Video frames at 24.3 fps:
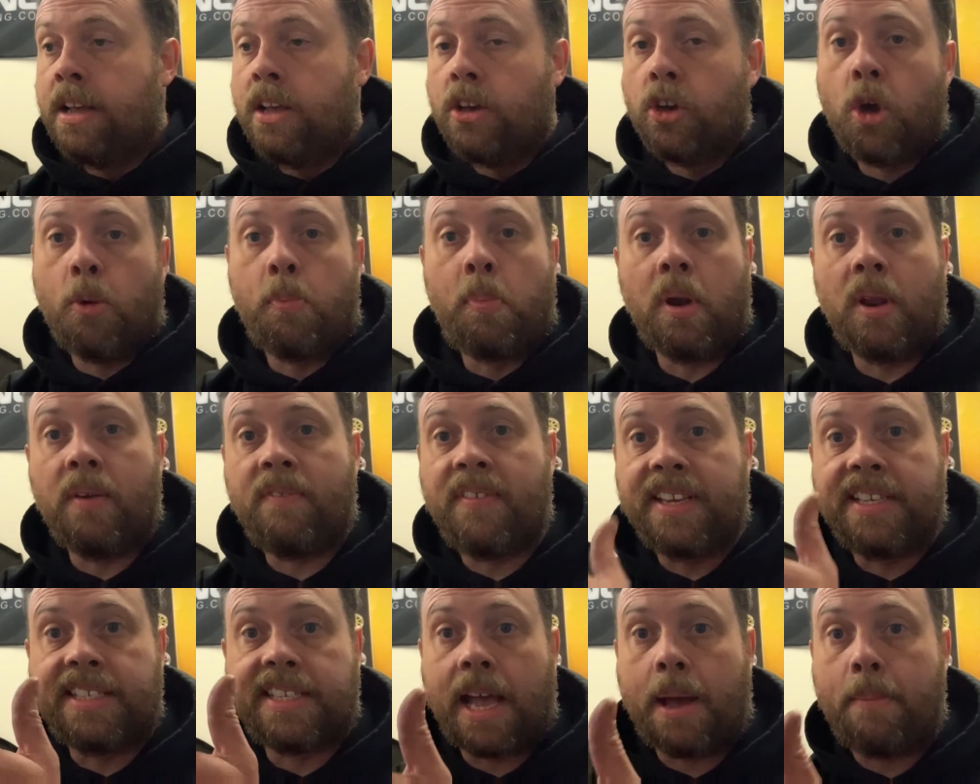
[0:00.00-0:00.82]
A couple of
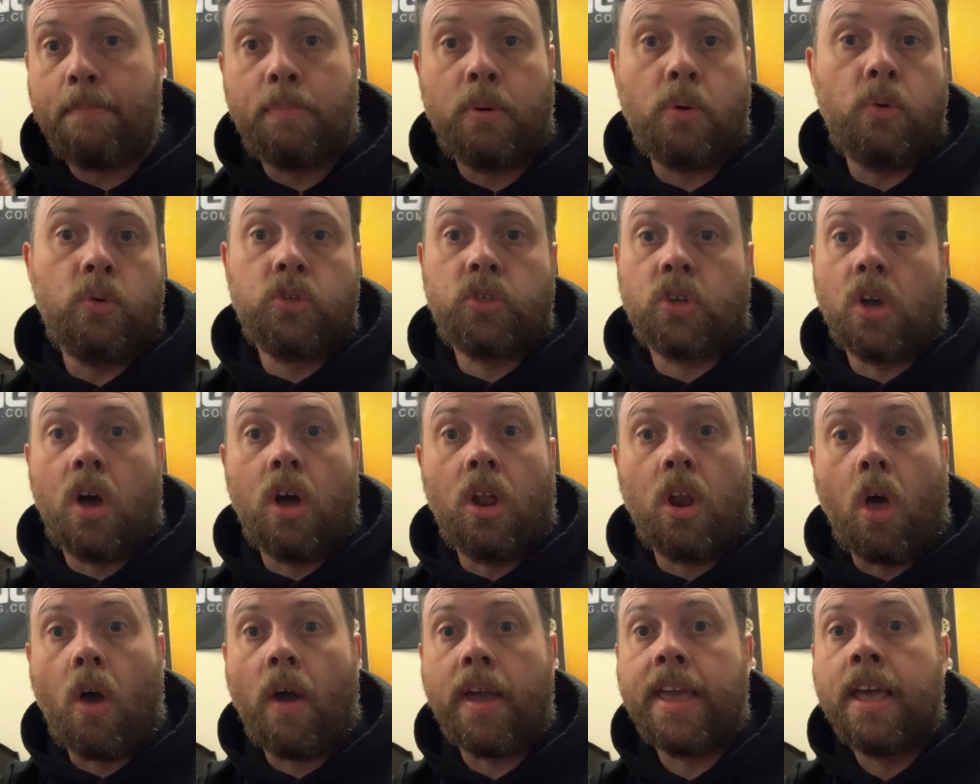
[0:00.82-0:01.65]
examples are
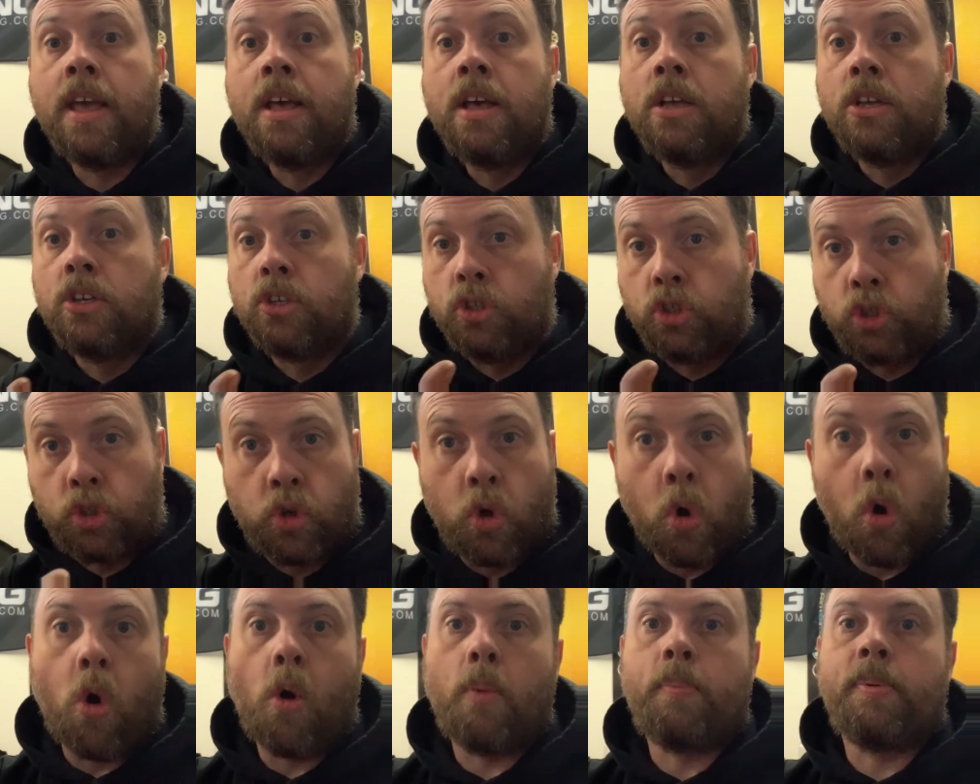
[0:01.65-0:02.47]
like
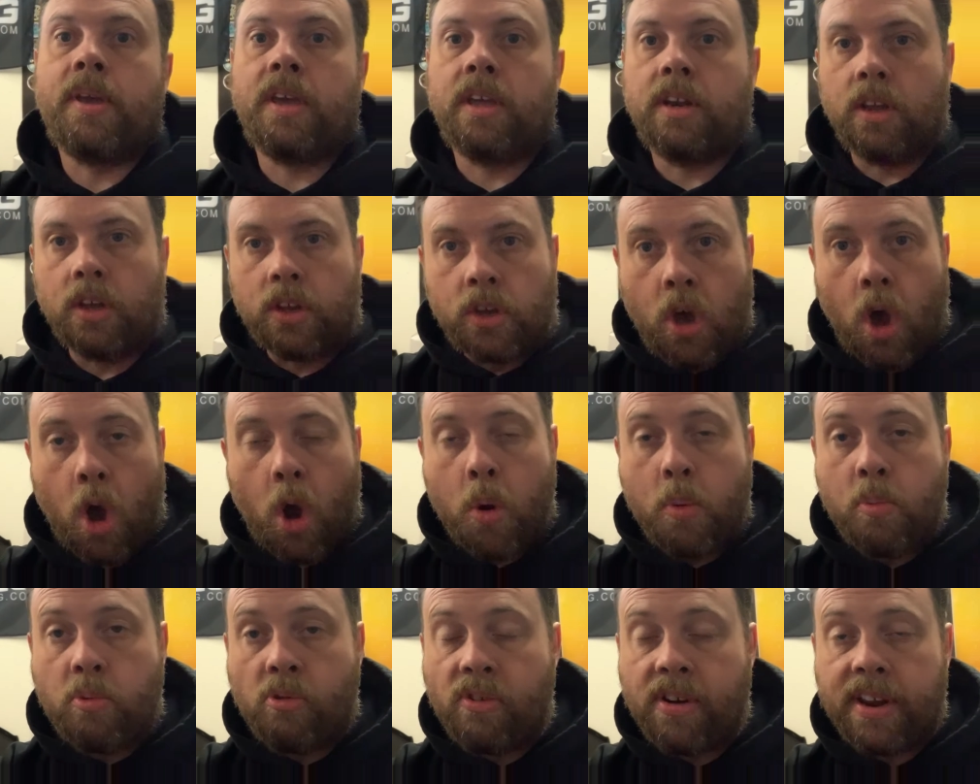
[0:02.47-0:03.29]
Scorpion and
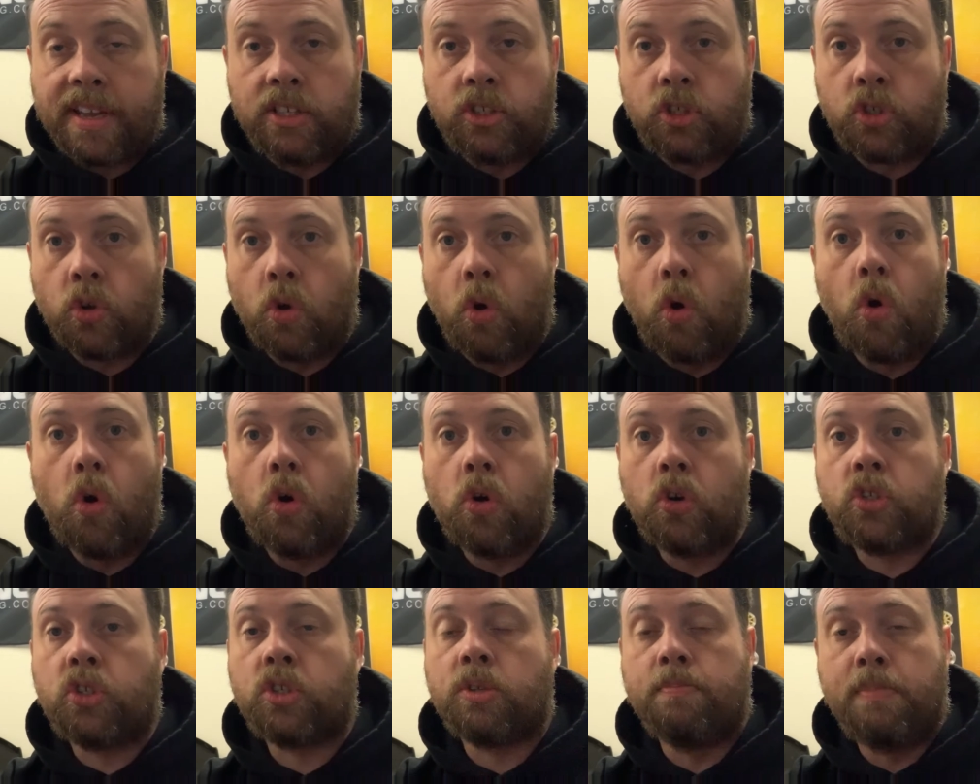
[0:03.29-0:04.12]
Cobra
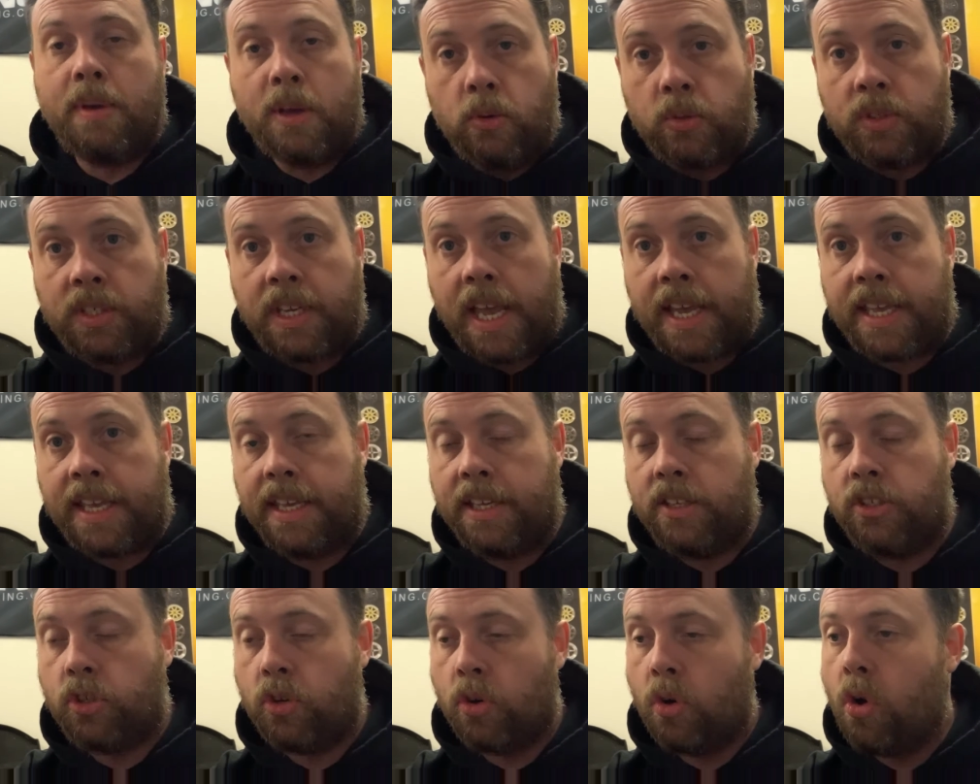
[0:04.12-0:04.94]
exhaust, Miltech
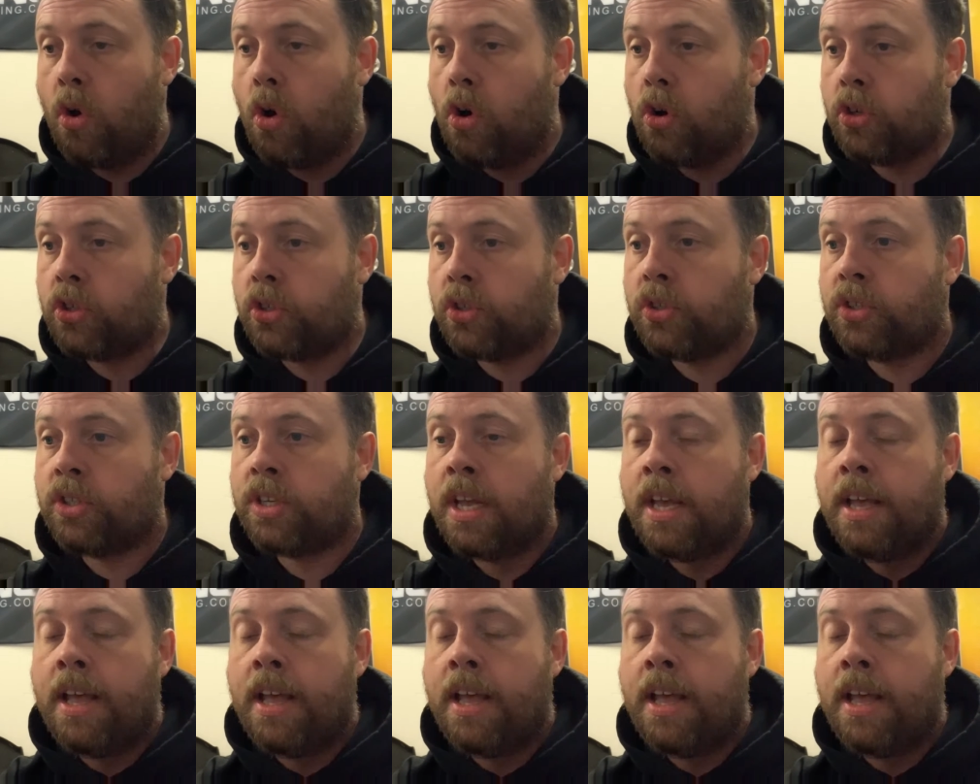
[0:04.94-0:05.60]
exhausts,